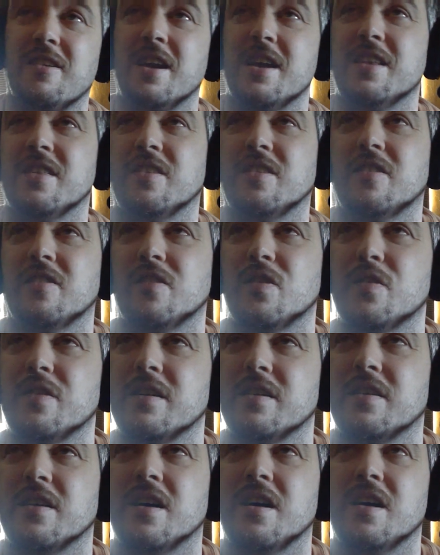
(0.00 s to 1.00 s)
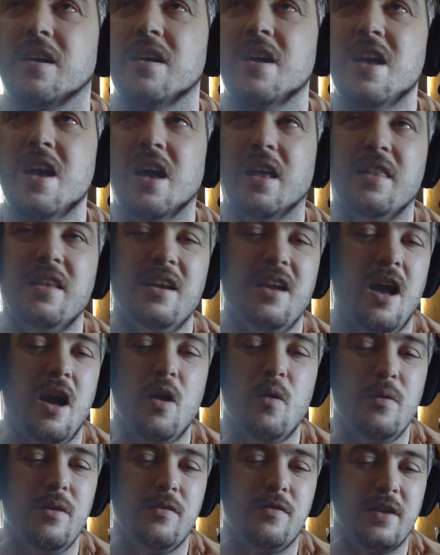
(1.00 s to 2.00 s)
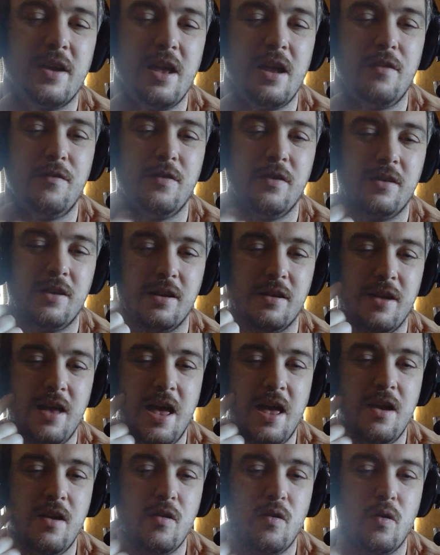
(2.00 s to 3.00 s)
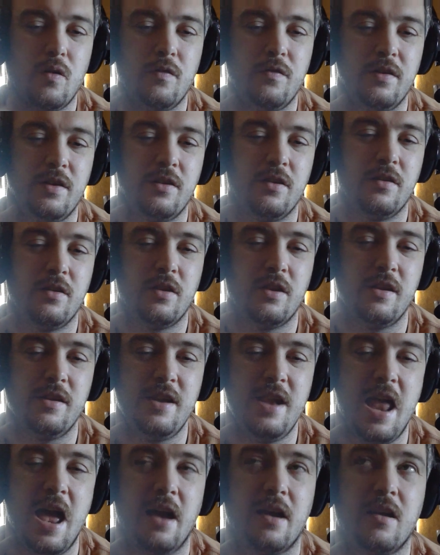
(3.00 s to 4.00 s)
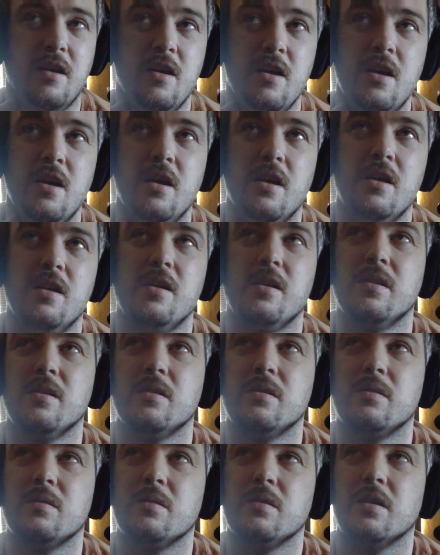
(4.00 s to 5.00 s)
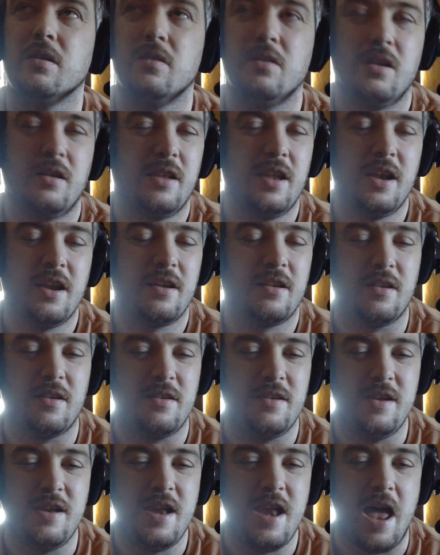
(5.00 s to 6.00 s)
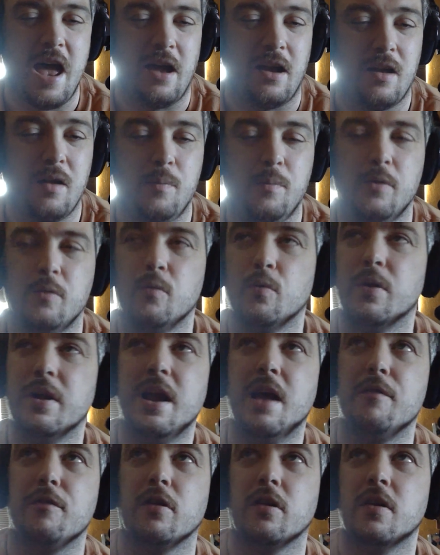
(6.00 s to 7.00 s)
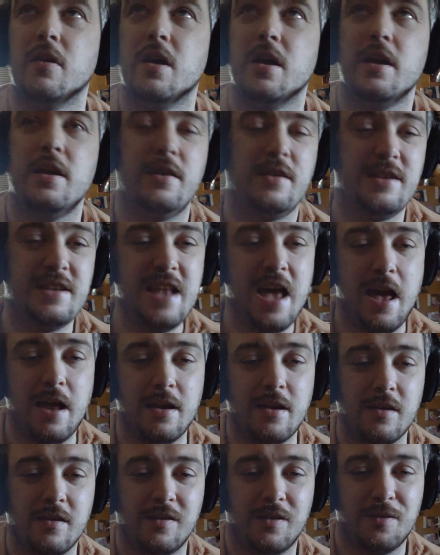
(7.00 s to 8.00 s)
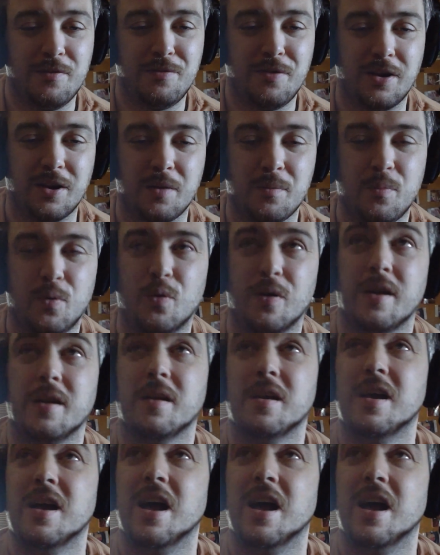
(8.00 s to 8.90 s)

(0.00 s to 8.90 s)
right through his uh. I, think, I always forget if it's his head or if it's his neck his neck, but whatever. He's dead is the fucking point.